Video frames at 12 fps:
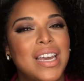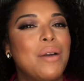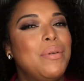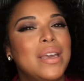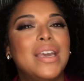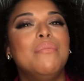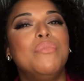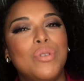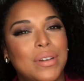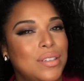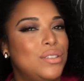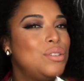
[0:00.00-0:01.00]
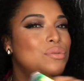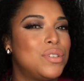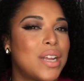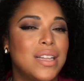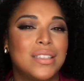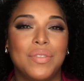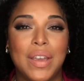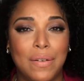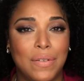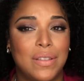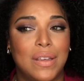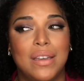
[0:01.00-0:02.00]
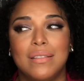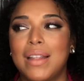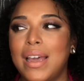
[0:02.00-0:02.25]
Can we get more than two shades of everything?